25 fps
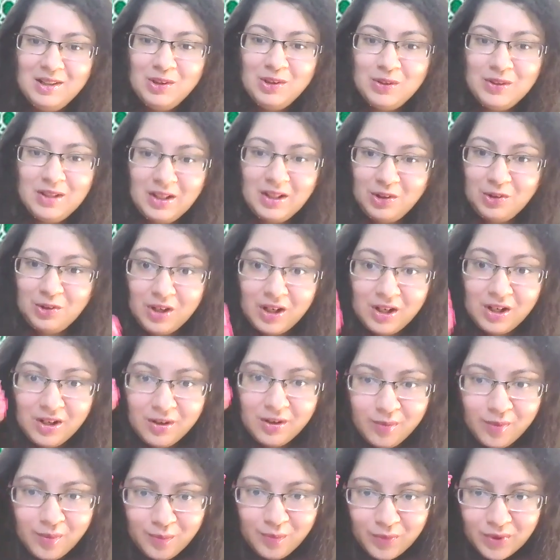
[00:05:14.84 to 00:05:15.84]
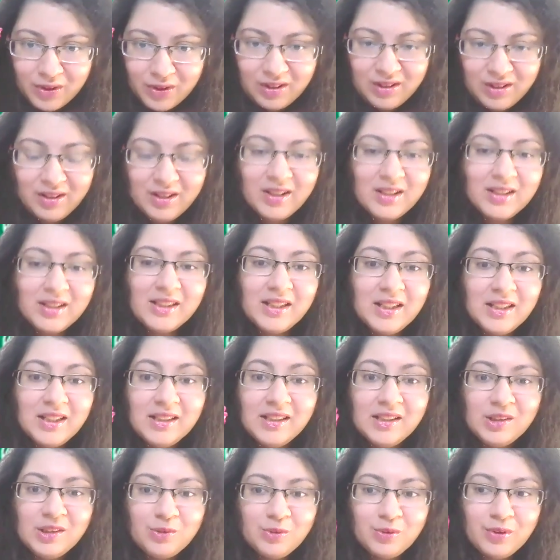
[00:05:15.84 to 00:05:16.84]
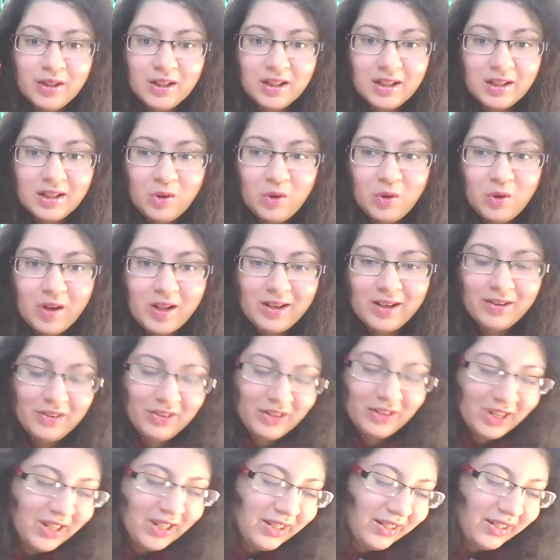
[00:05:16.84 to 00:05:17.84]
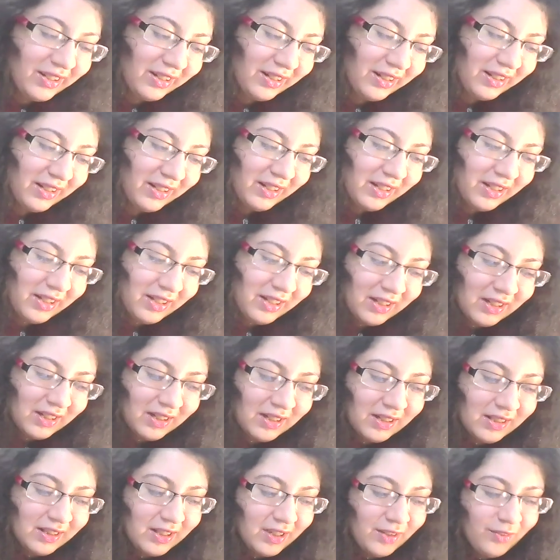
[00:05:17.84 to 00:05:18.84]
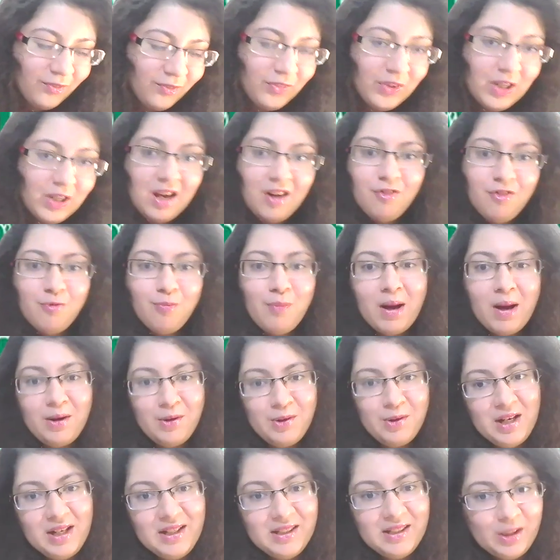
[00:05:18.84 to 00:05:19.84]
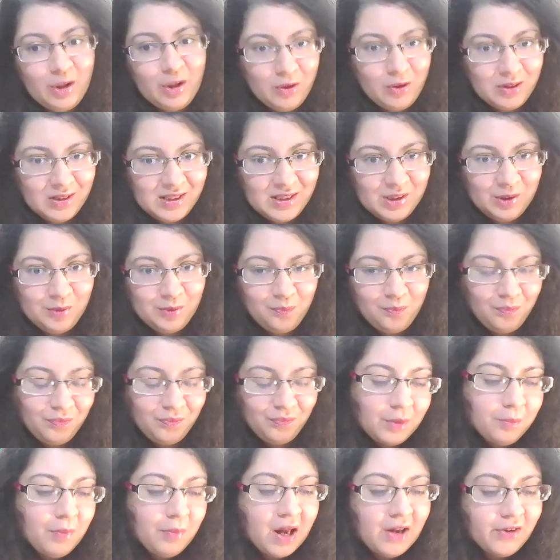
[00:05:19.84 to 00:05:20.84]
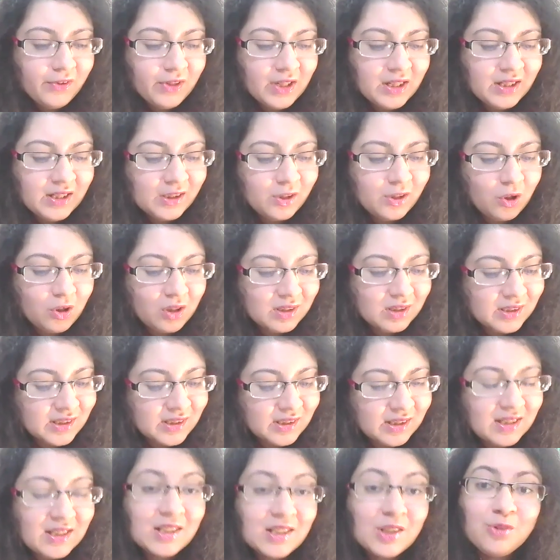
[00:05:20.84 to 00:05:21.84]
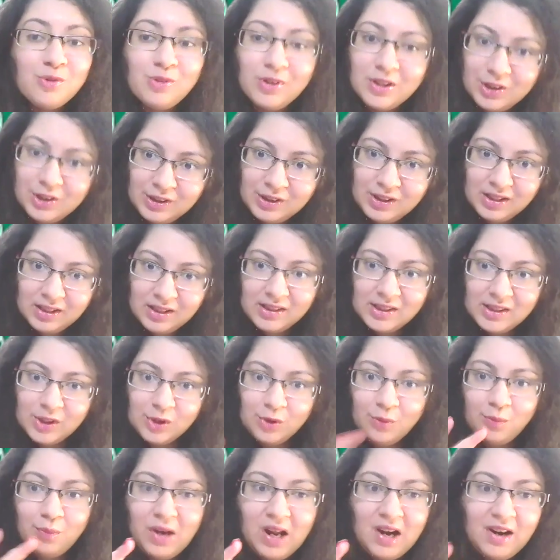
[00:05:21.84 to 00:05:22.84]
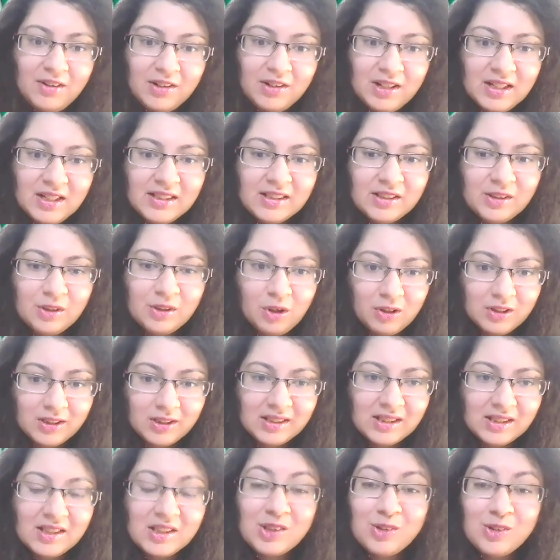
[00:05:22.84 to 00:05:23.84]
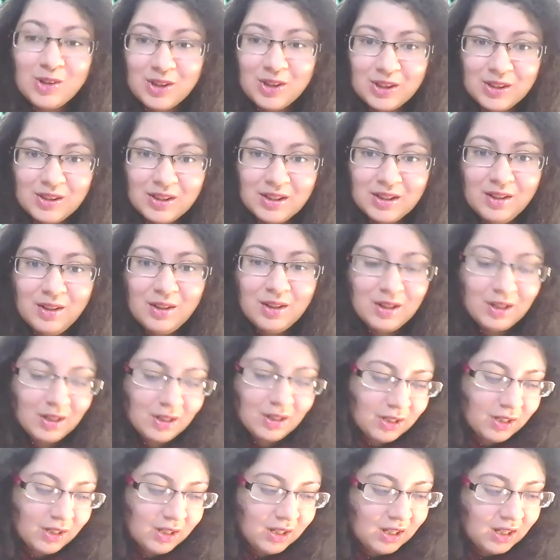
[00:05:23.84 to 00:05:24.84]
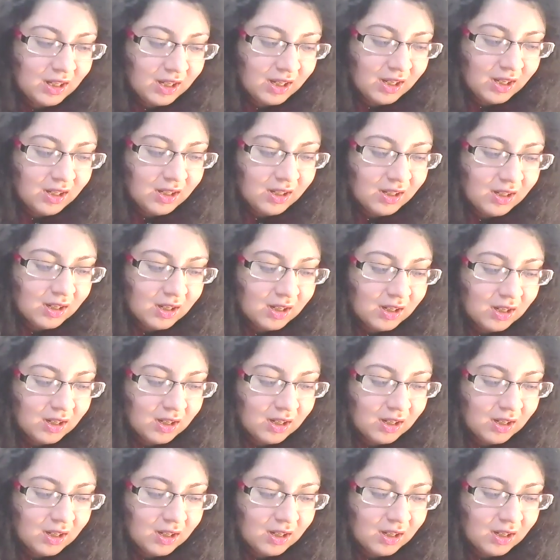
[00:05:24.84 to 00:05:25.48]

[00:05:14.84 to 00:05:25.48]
so that you can remember. It's easy to recall, right? Then we have Paradise Lost. Paradise Lost is written in. So Paradise Lost is written in A.